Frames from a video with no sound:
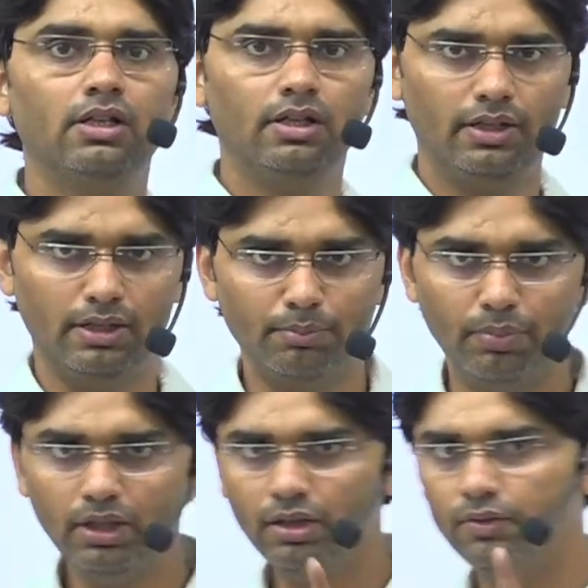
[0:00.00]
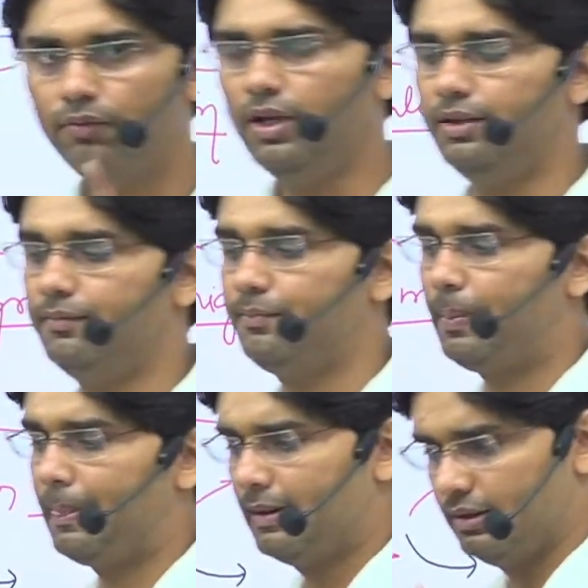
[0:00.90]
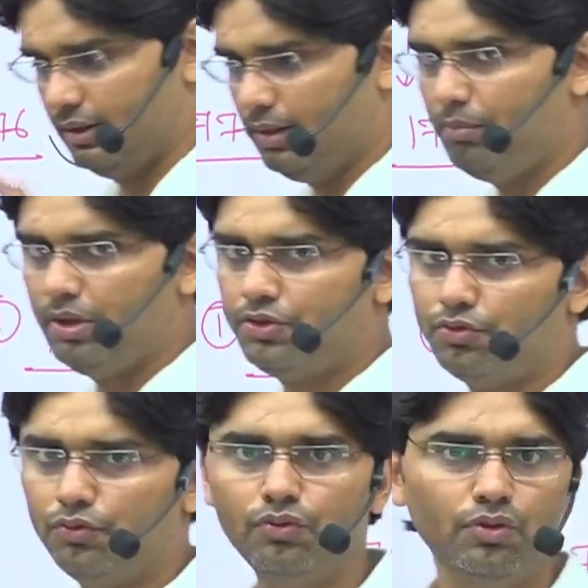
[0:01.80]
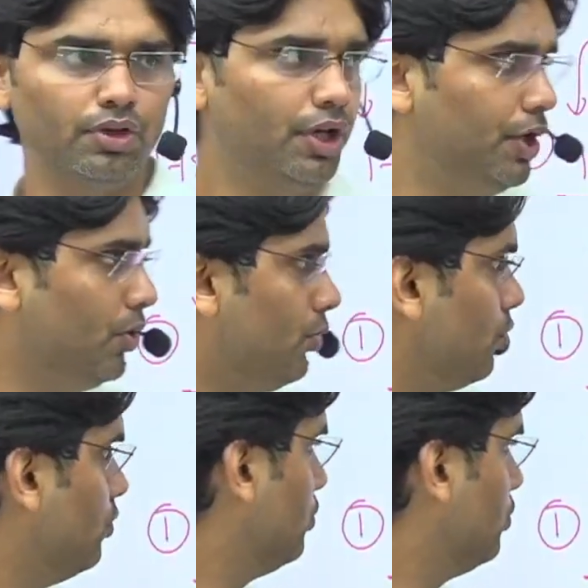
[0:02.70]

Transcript: Number one. Number two, due to